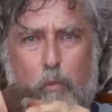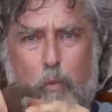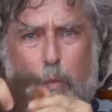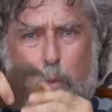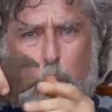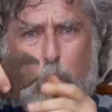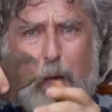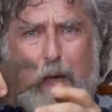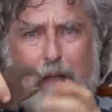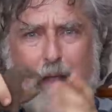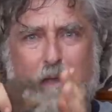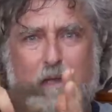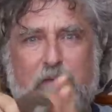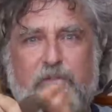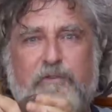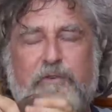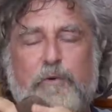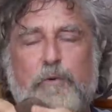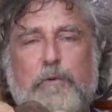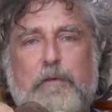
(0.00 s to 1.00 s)
well
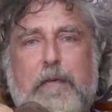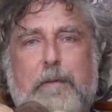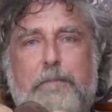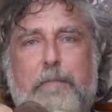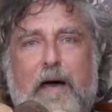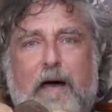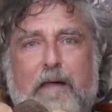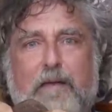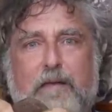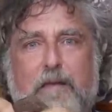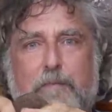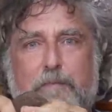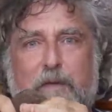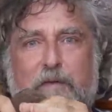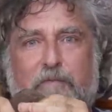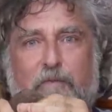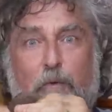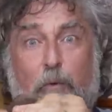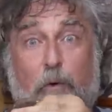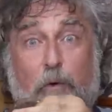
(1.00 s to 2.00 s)
and truly bonded
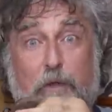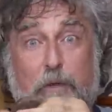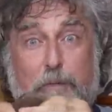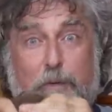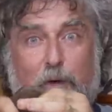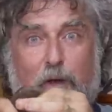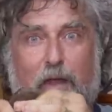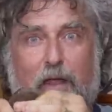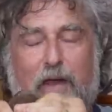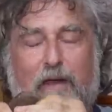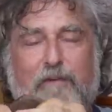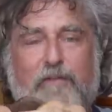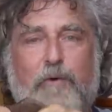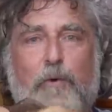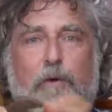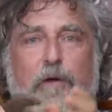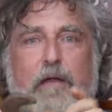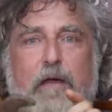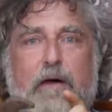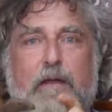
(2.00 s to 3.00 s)
before you put a lot of
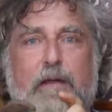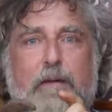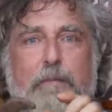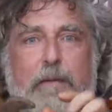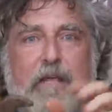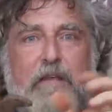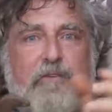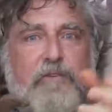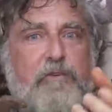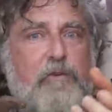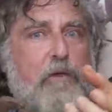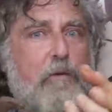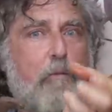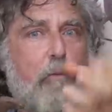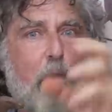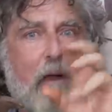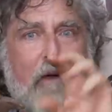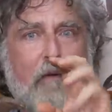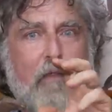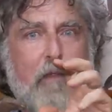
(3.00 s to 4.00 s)
torque on it because you can
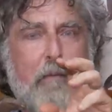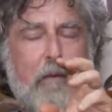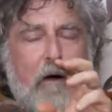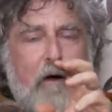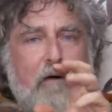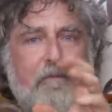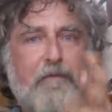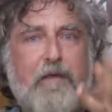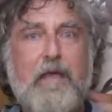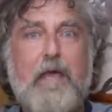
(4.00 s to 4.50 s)
round them off